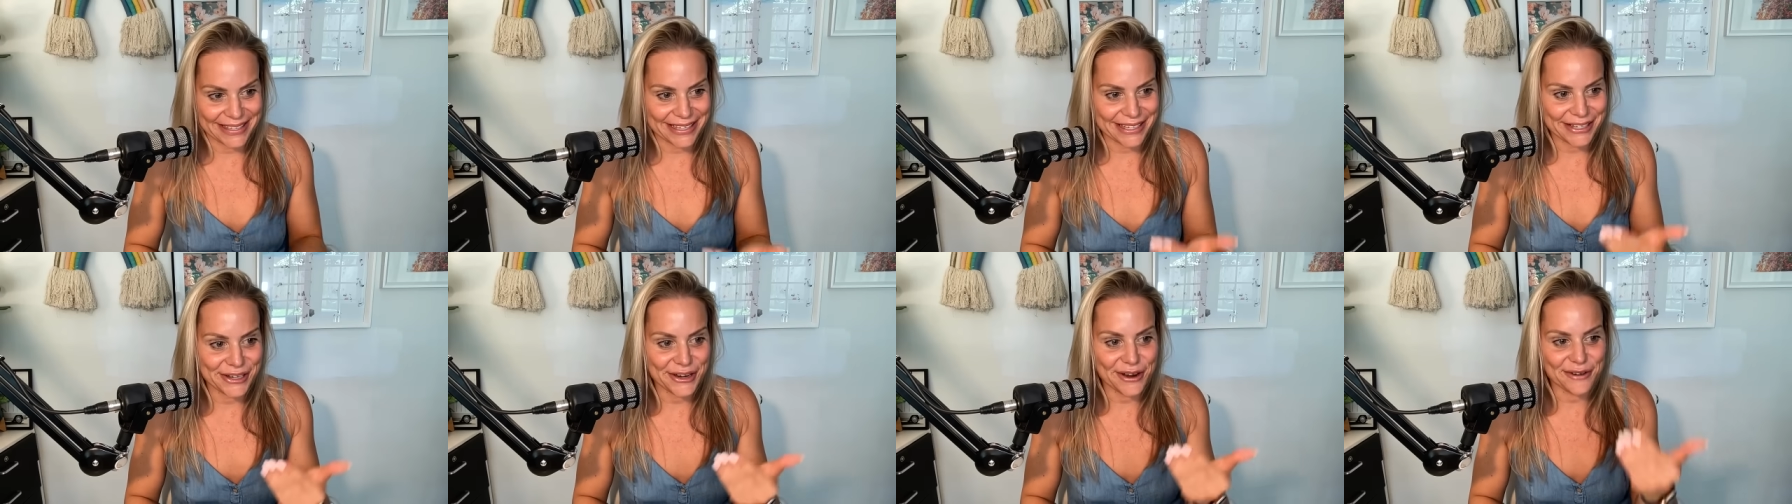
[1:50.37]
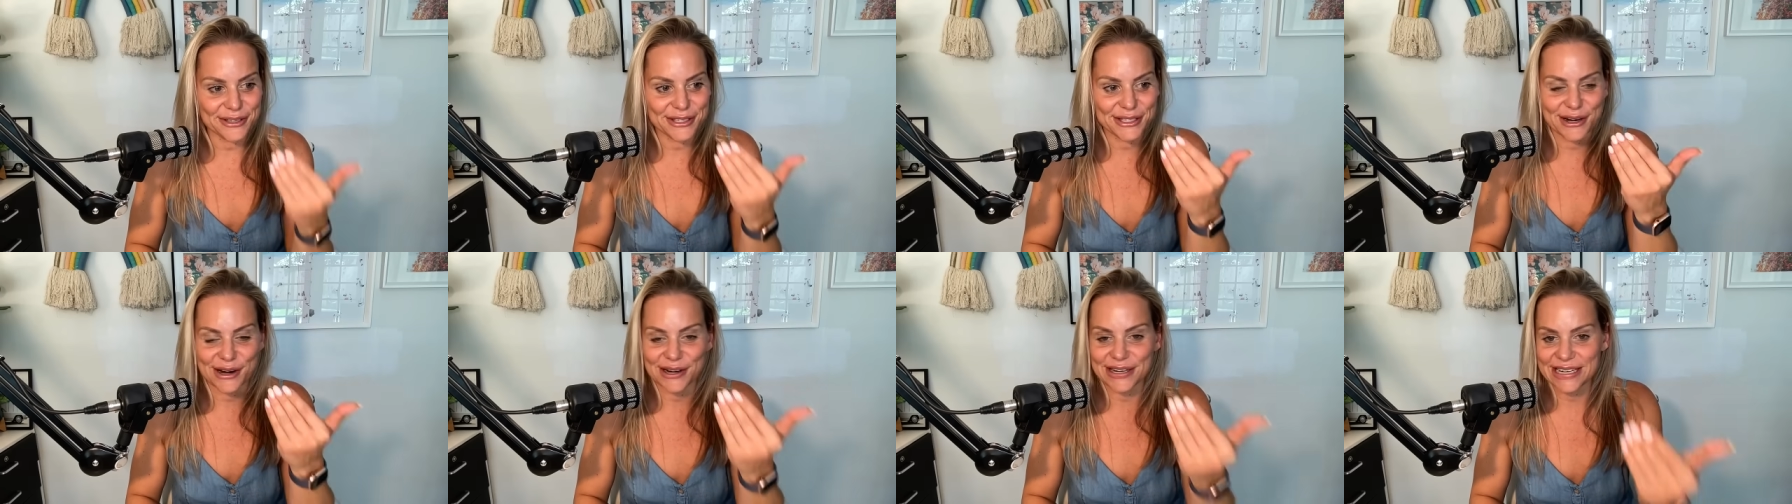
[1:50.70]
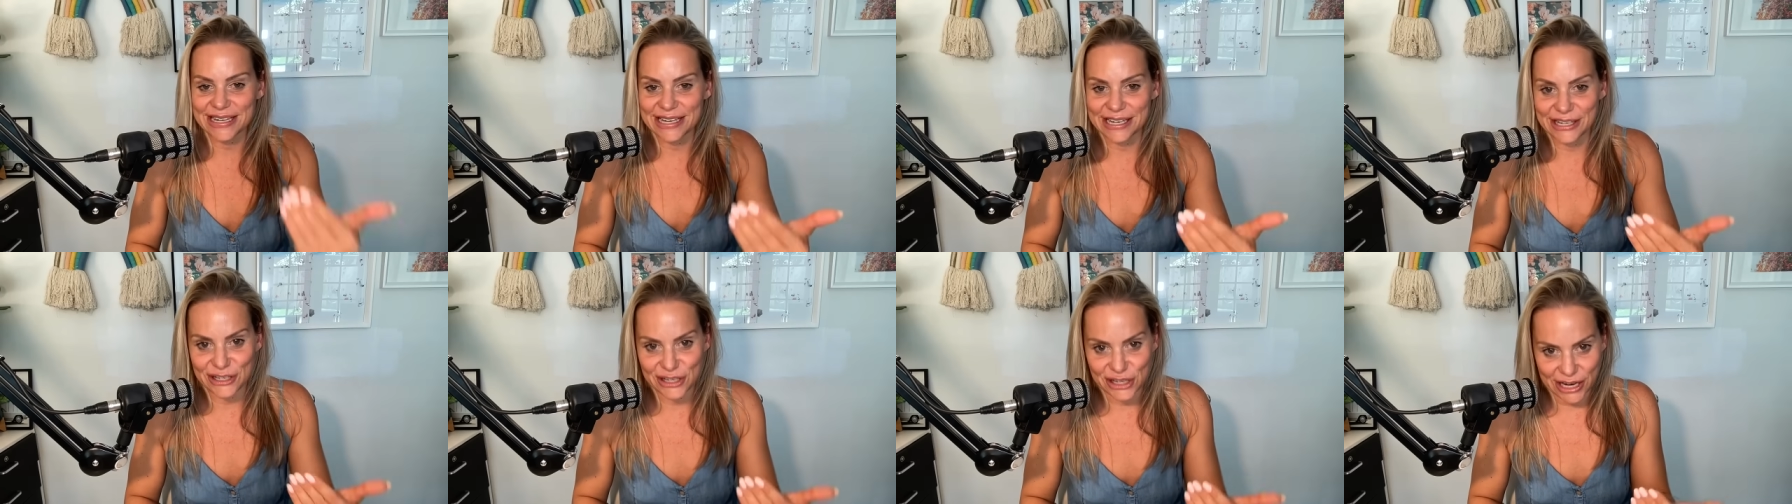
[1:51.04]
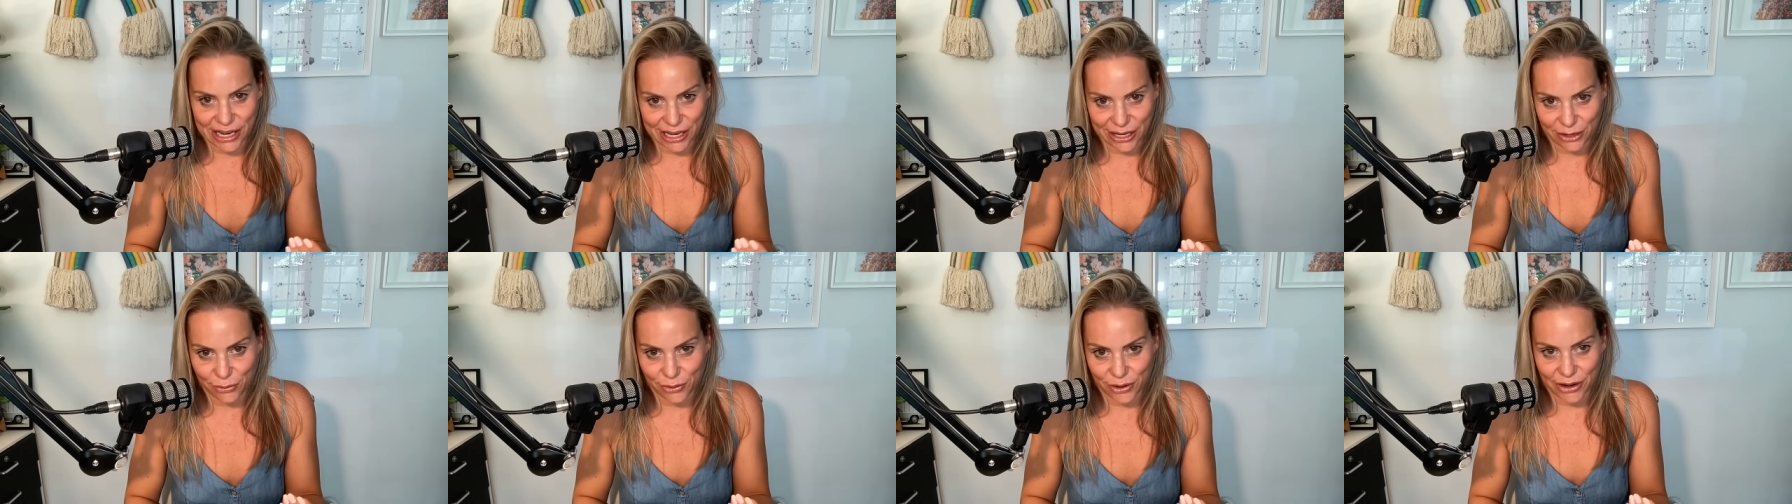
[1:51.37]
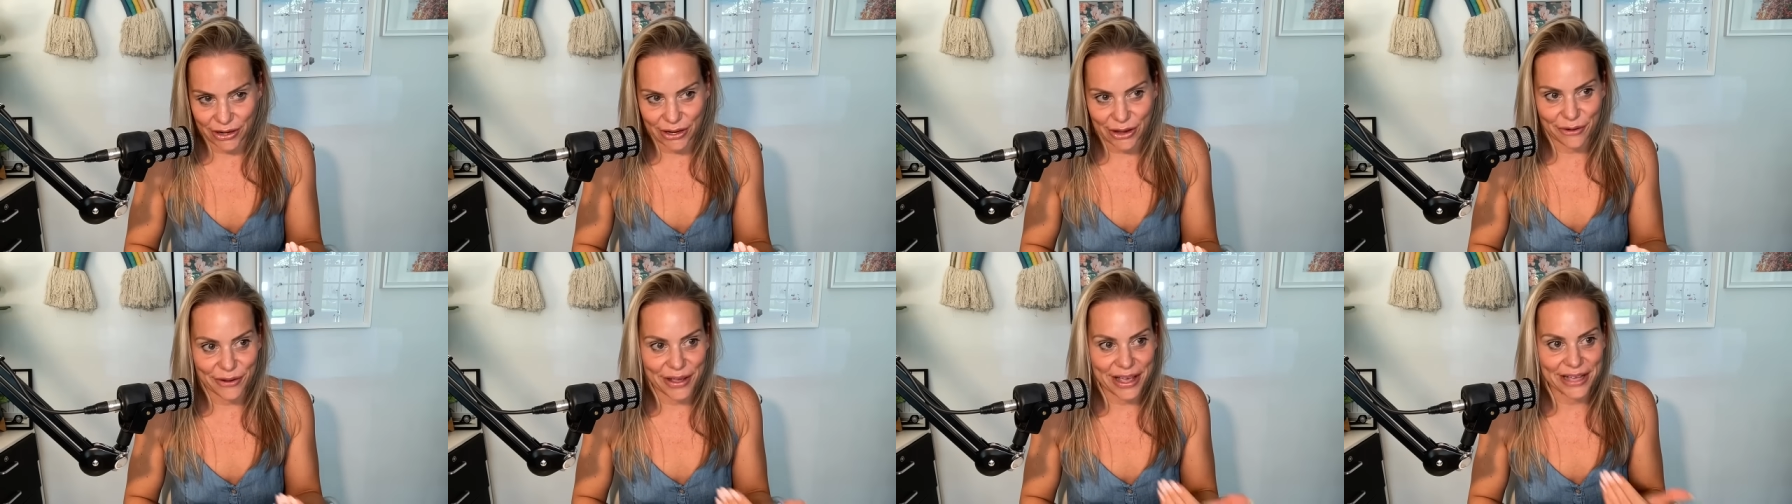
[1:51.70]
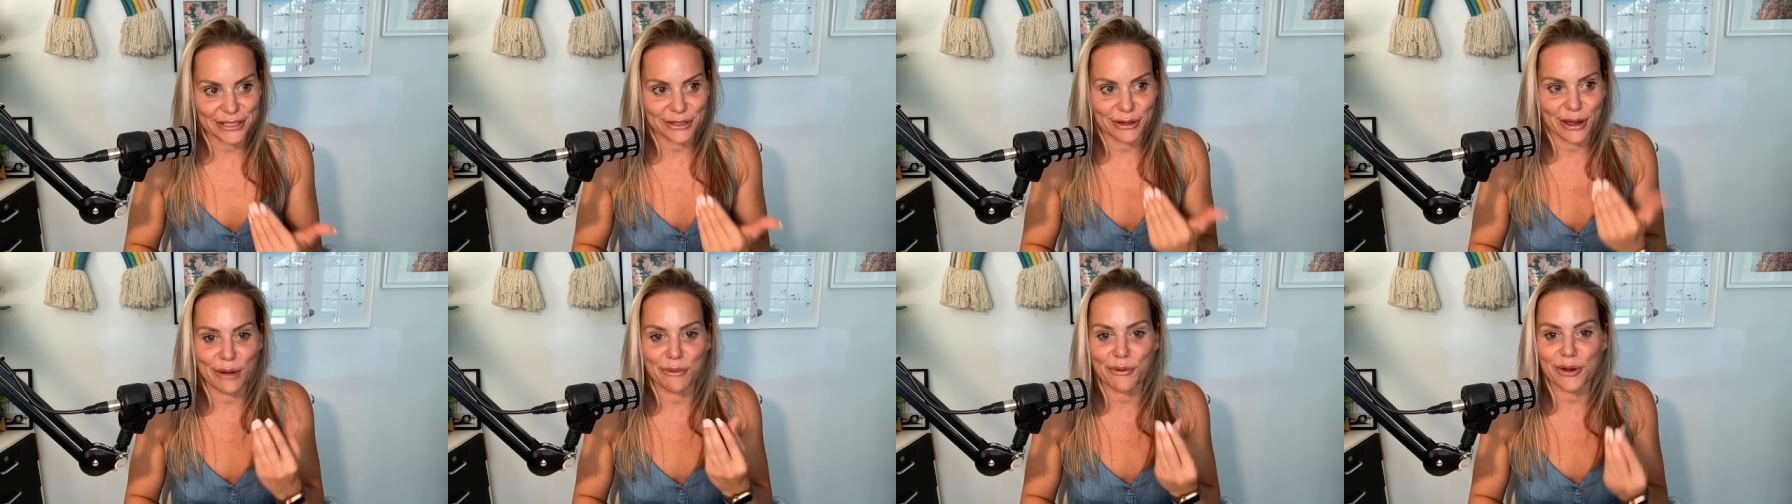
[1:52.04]
This show started in January, okay?
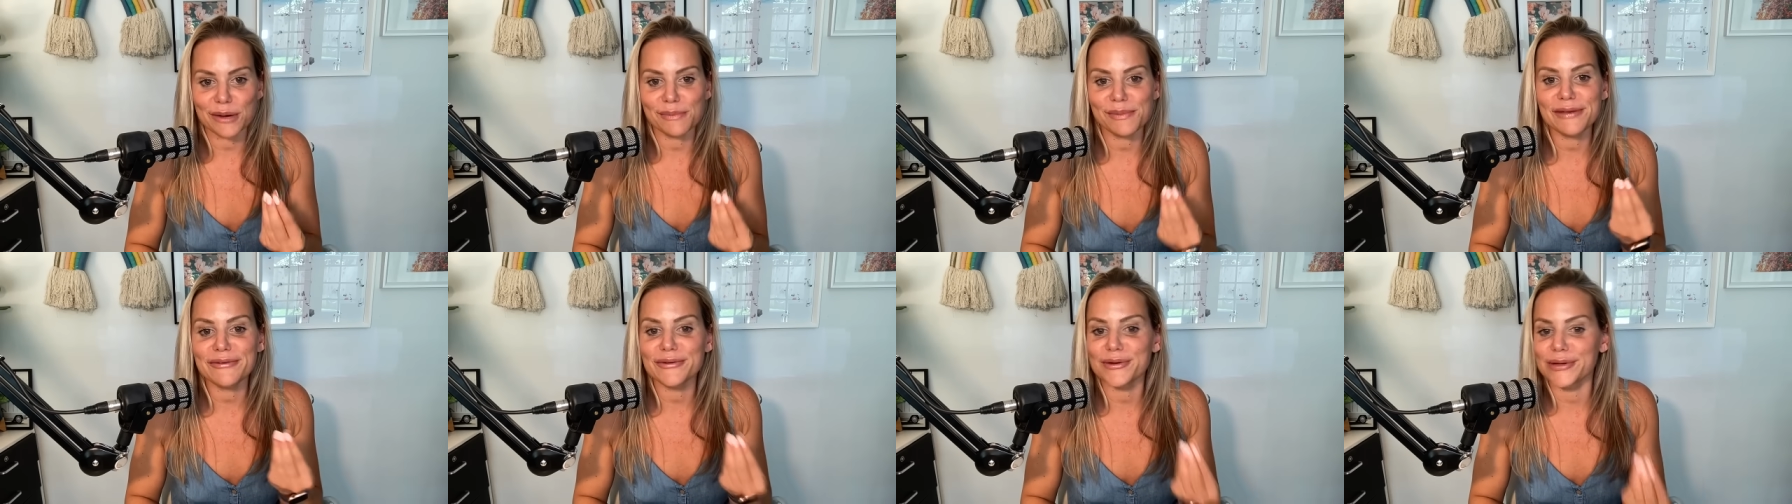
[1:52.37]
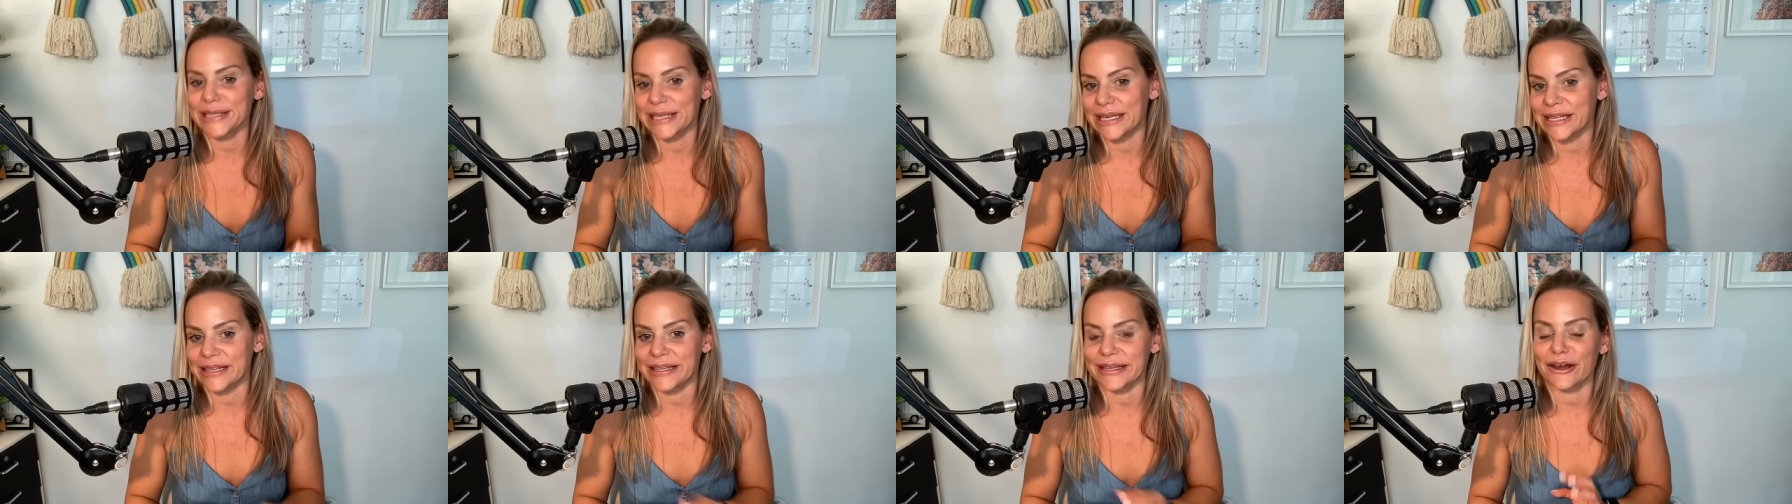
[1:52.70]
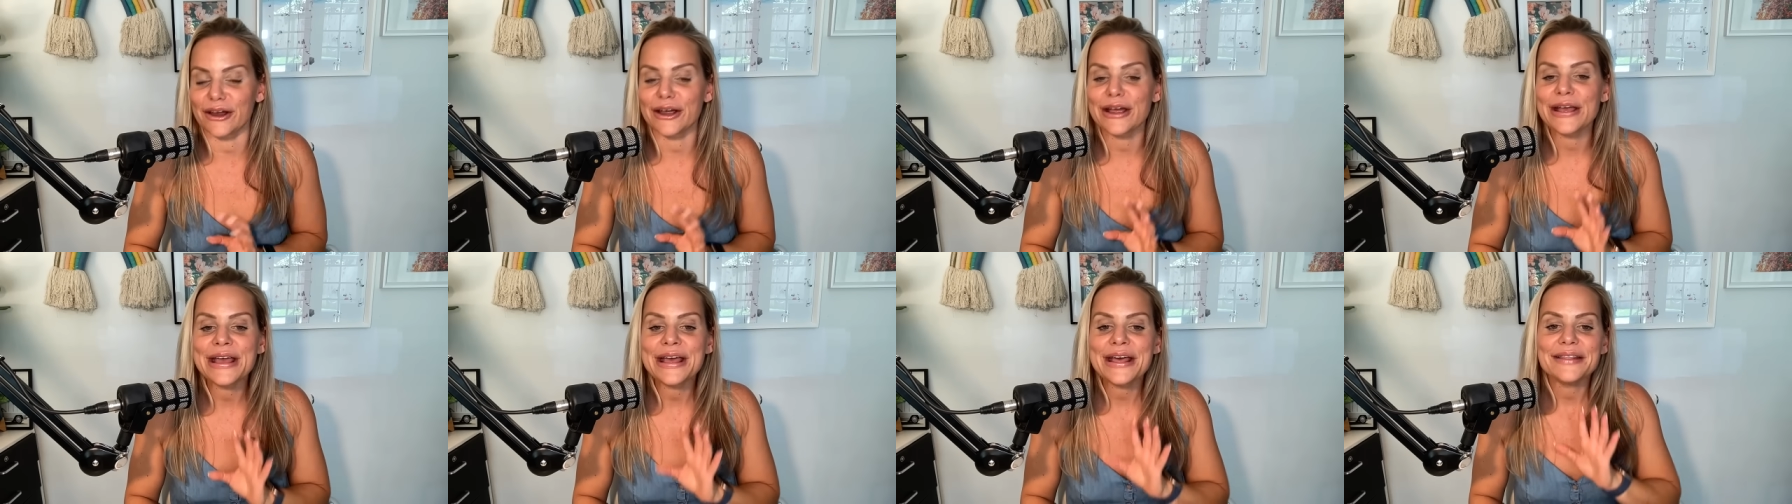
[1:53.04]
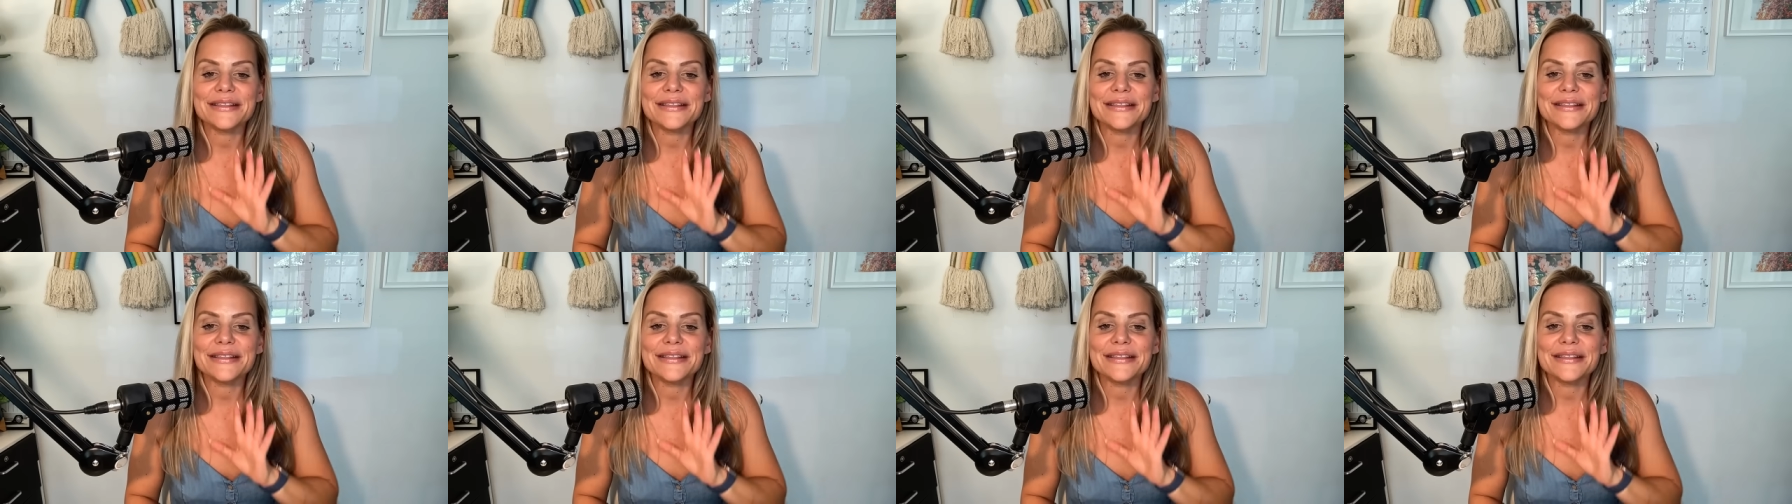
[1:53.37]
So I want to be really clear.